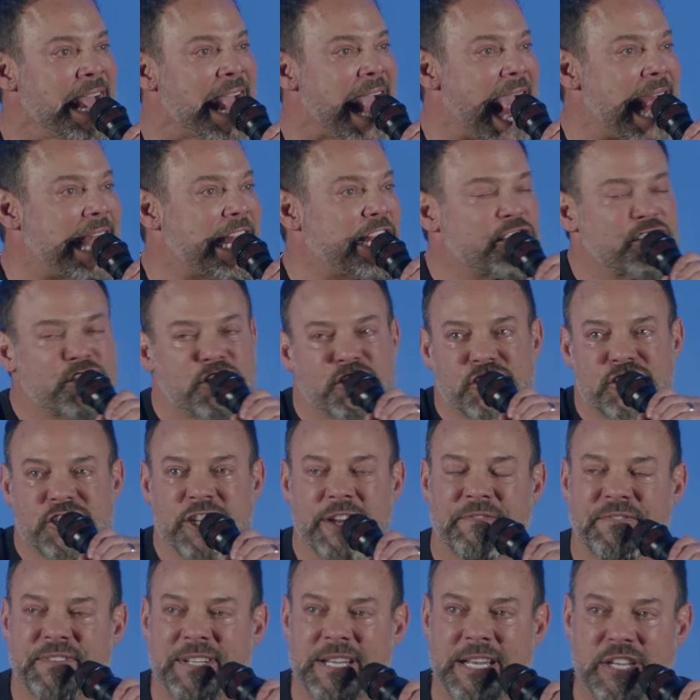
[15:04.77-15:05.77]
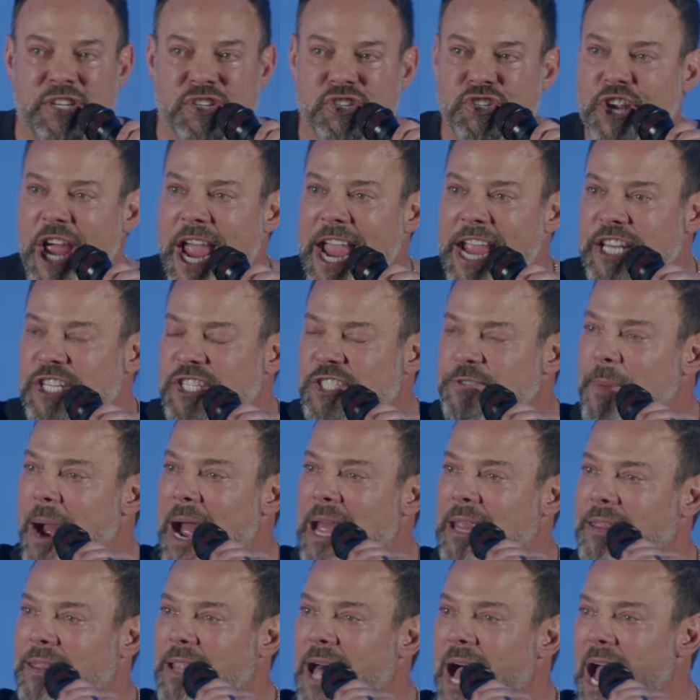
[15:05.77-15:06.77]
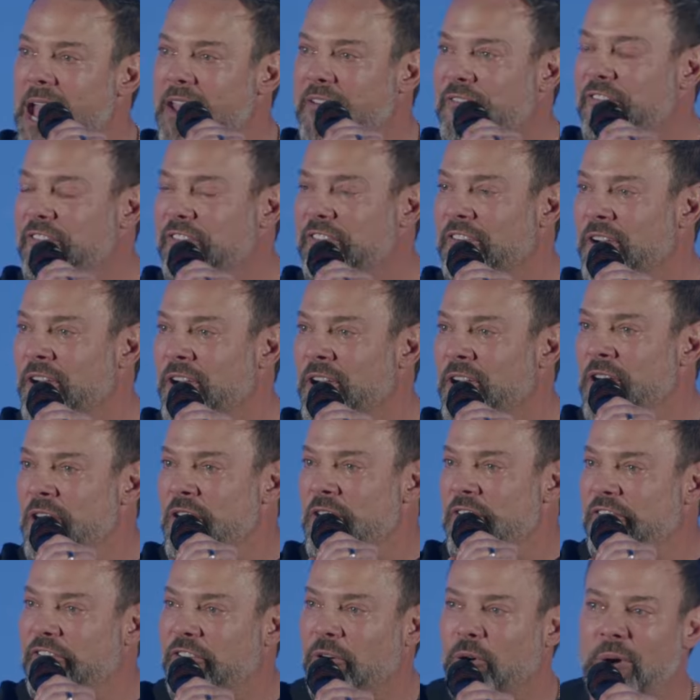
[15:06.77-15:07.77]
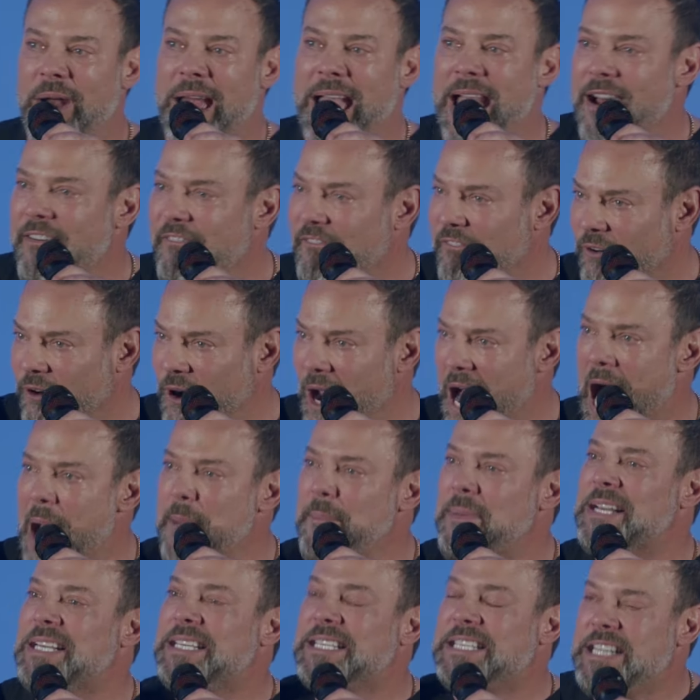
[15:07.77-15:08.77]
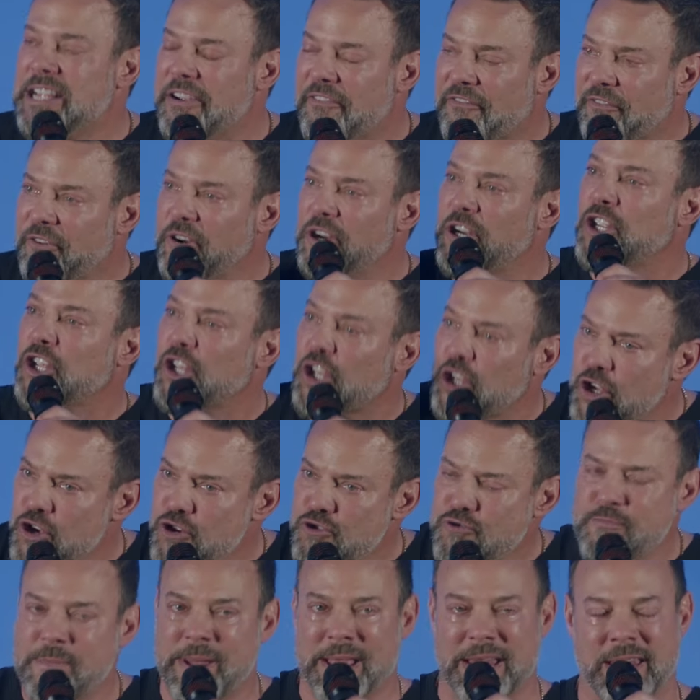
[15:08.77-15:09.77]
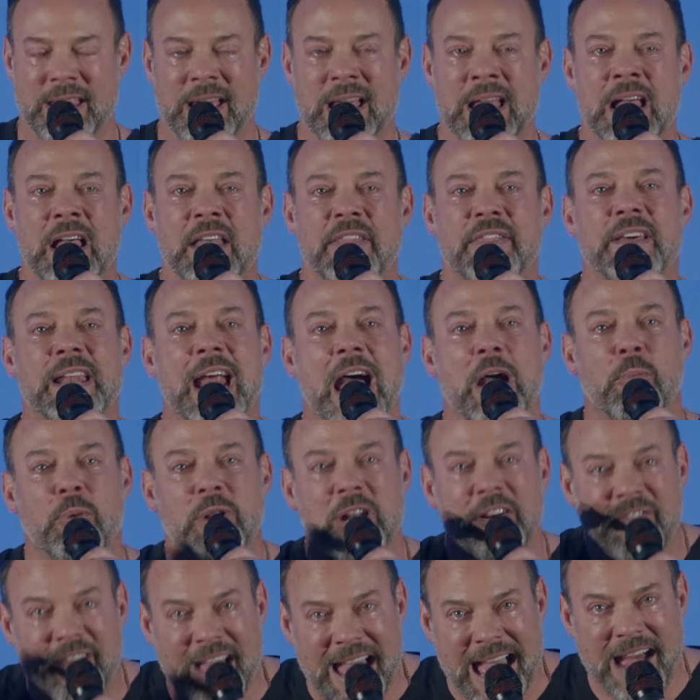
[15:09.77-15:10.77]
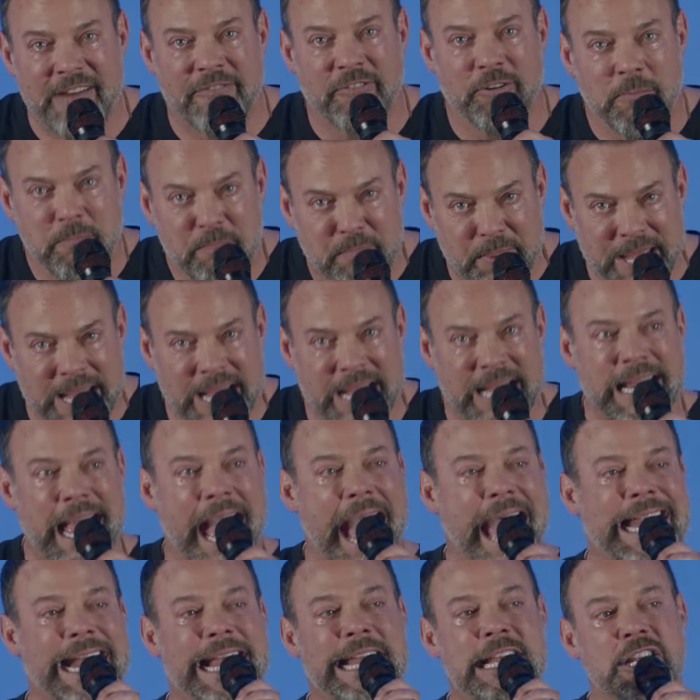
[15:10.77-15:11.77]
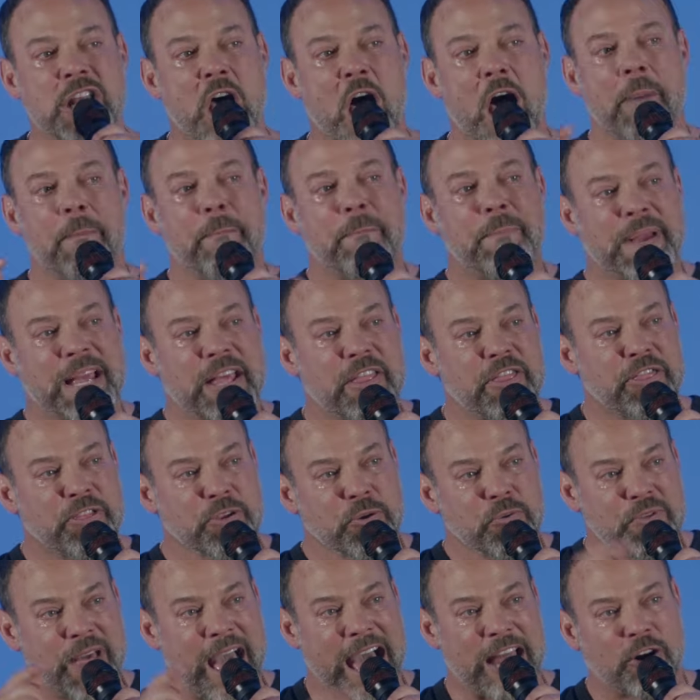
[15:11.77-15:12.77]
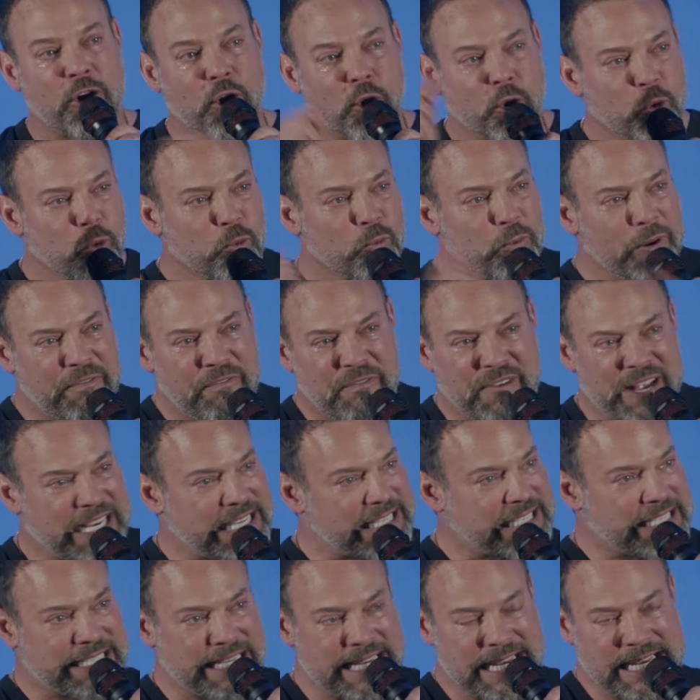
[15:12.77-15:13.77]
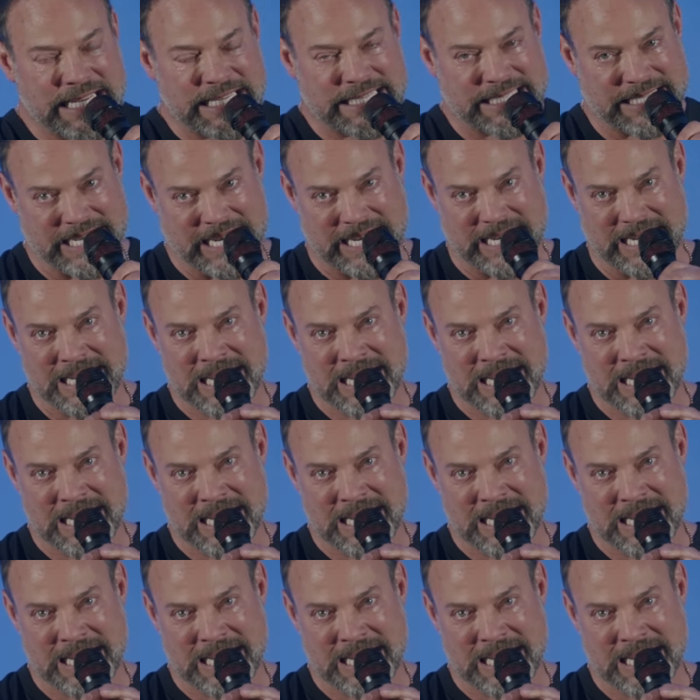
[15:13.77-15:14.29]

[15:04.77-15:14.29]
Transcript: And it shifted and changed my life forever. I'm a different human than I would have ever been had I not been through that horrific season.